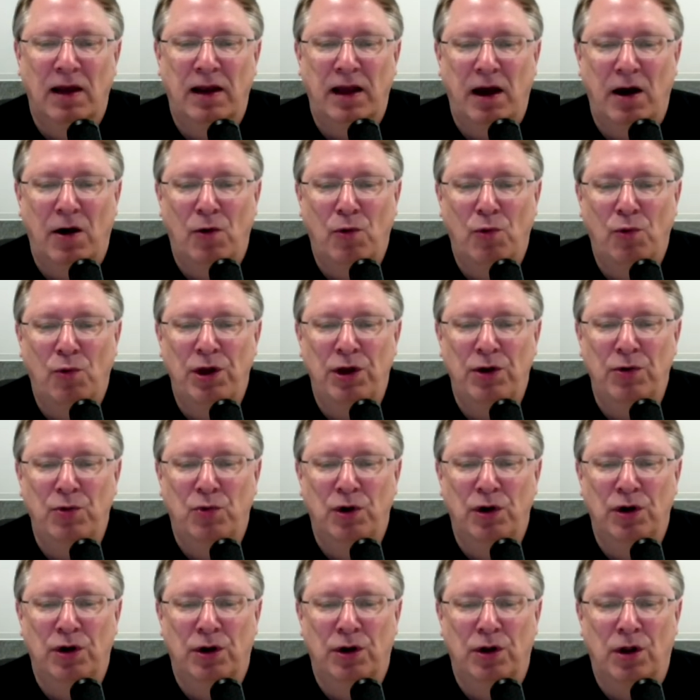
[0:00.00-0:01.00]
now we
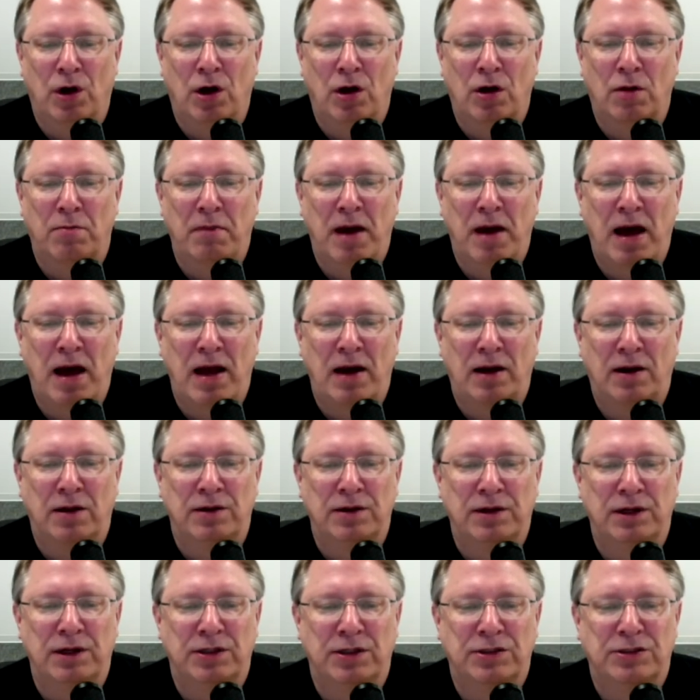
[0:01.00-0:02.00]
will
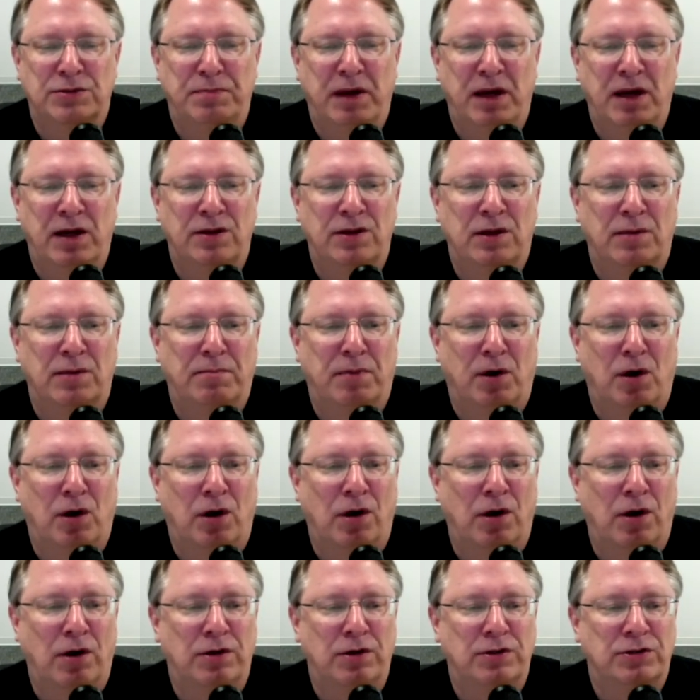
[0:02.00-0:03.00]
automatically expand the
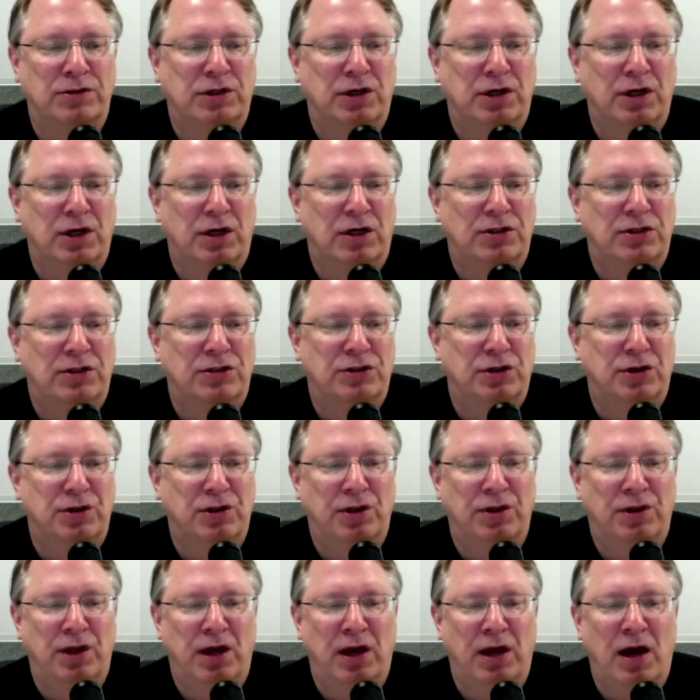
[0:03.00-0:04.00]
bars so
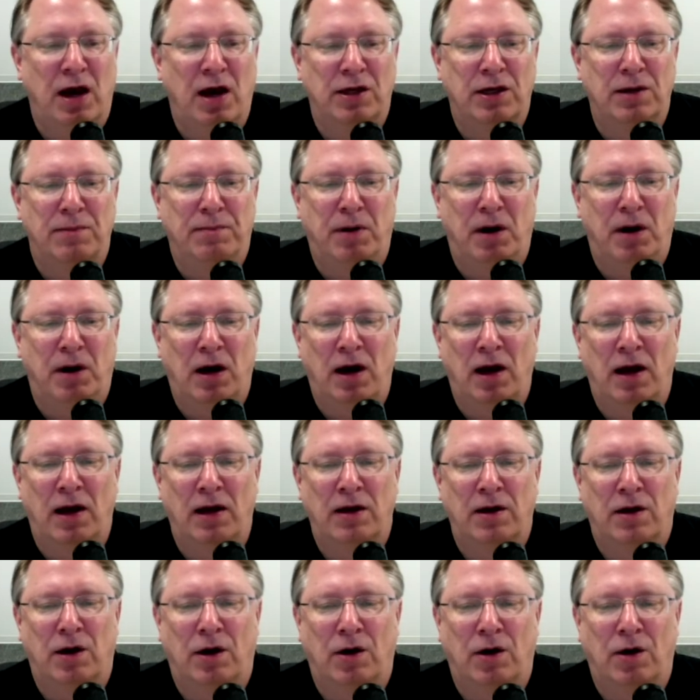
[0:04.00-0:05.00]
that they occupy
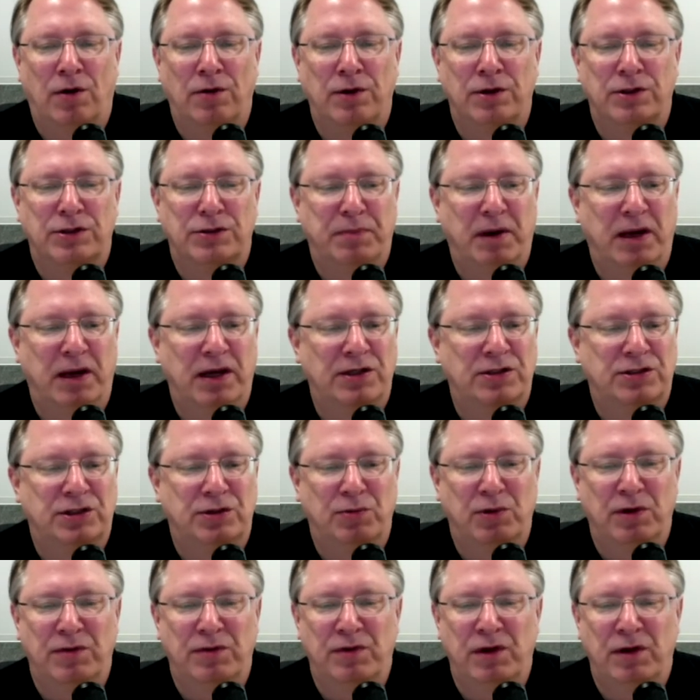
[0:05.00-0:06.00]
all the space that
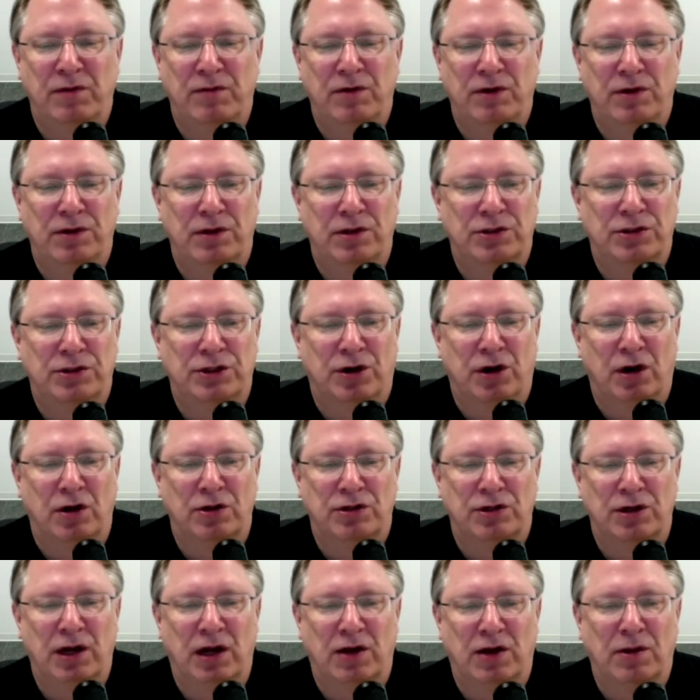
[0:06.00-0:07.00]
we've given in the chart.
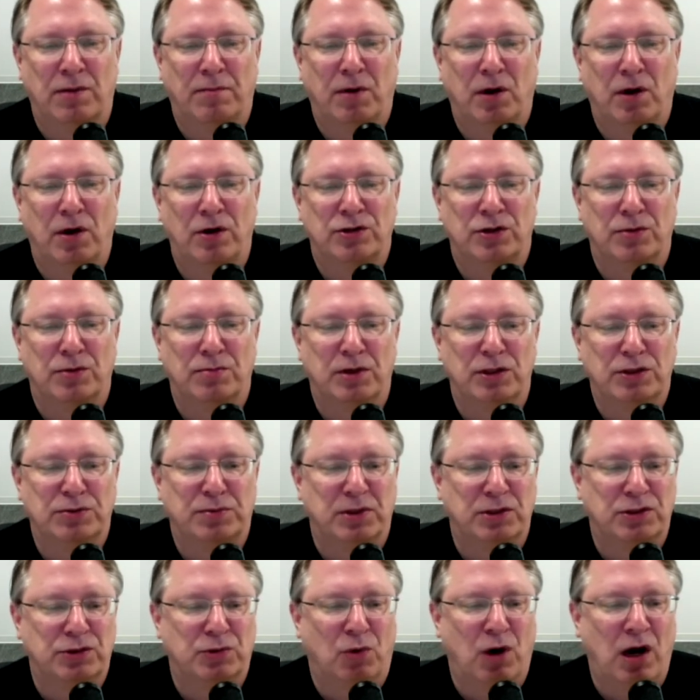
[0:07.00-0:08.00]
So now the bars are much,
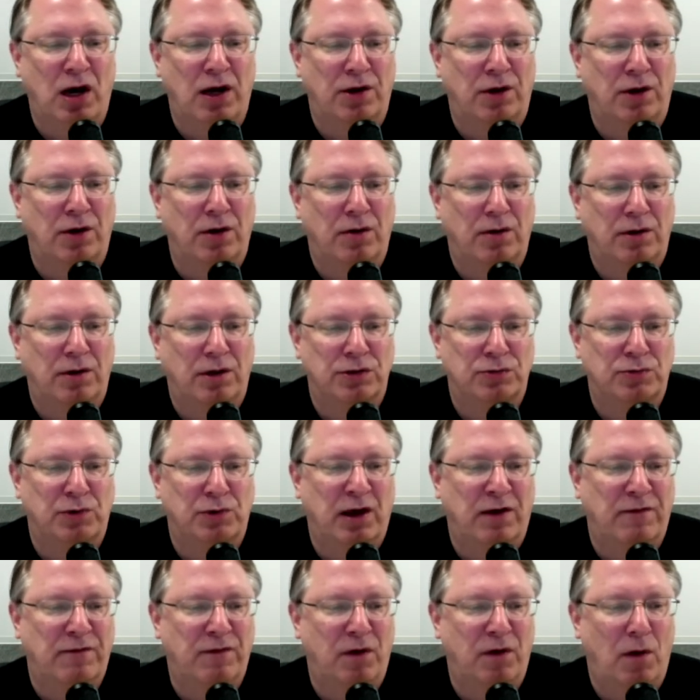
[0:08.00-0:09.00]
much wider because we
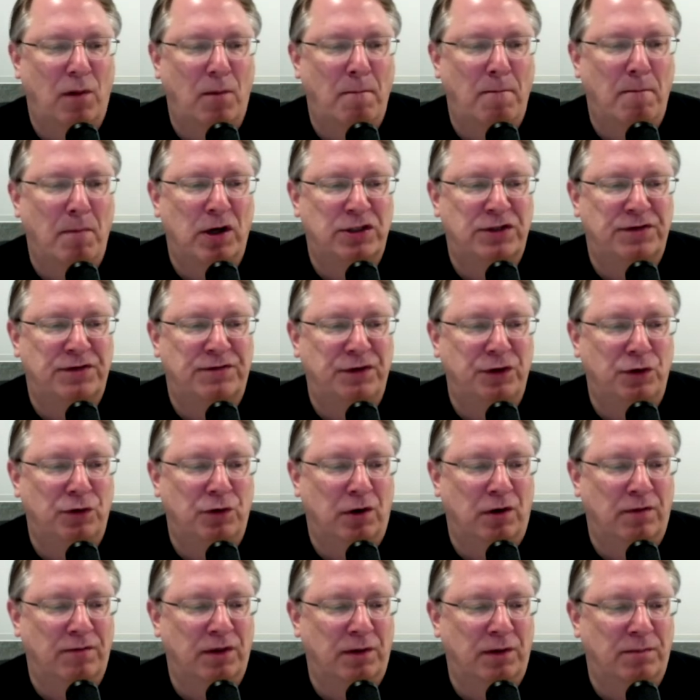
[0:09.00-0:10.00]
have much
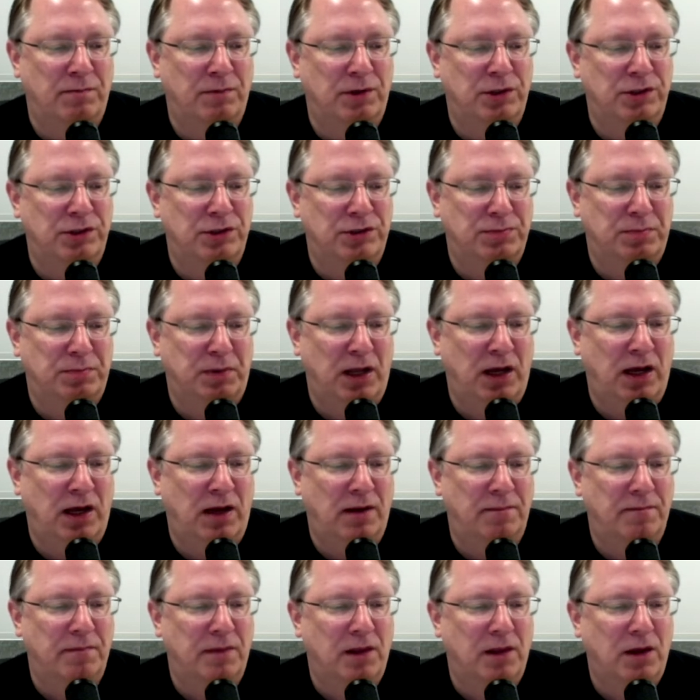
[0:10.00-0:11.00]
fewer of them to display.
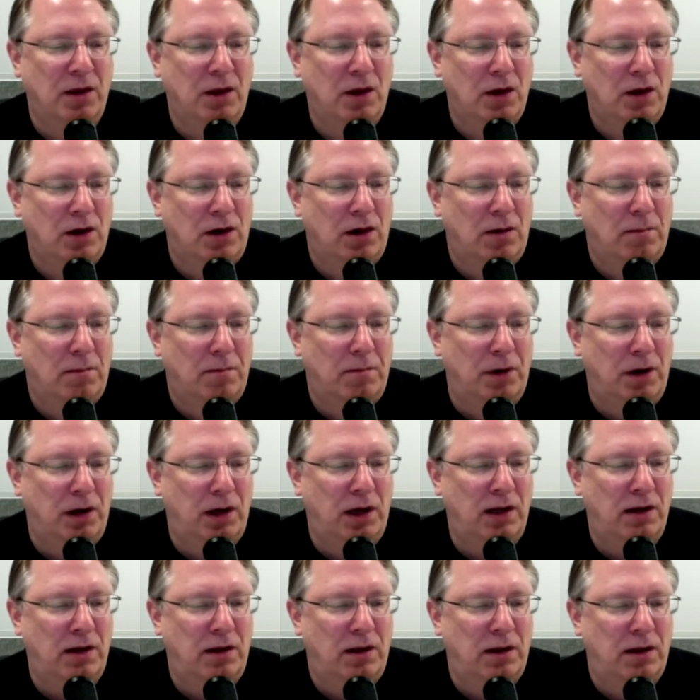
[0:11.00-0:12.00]

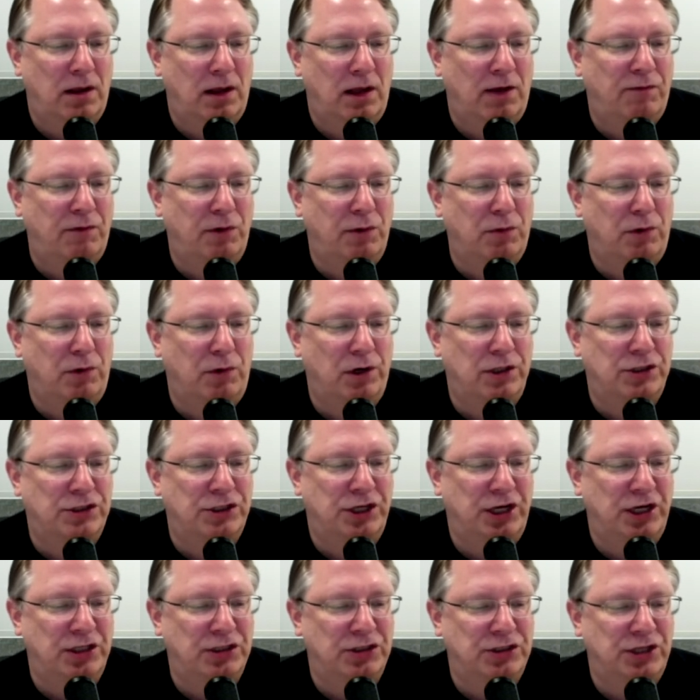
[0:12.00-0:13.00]
But if we want to
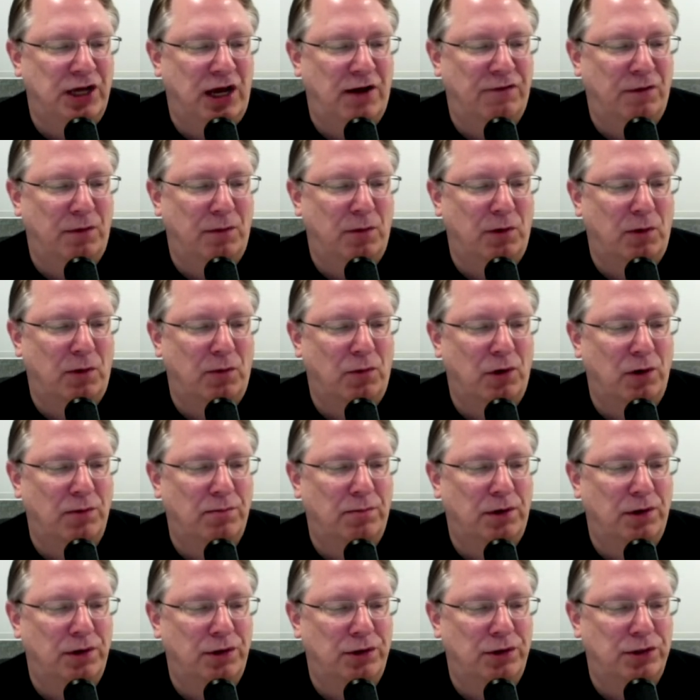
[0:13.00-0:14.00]
change that from a one
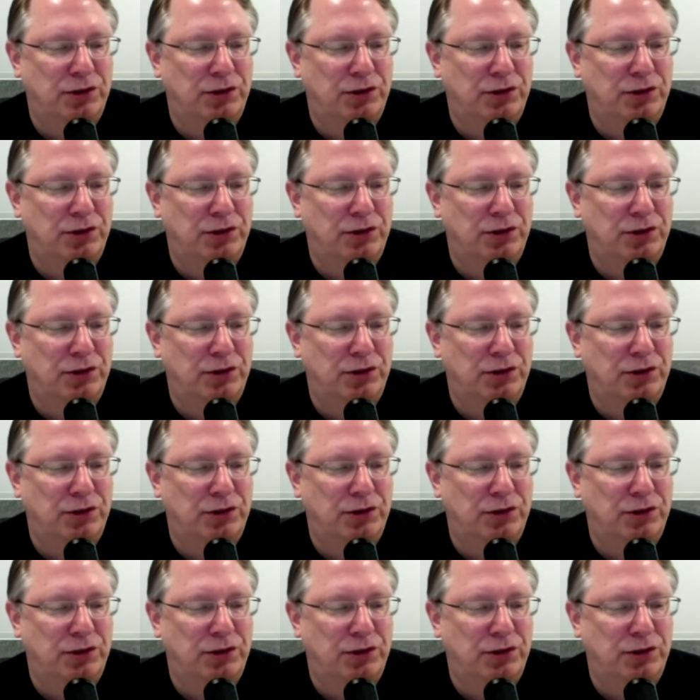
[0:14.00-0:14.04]
month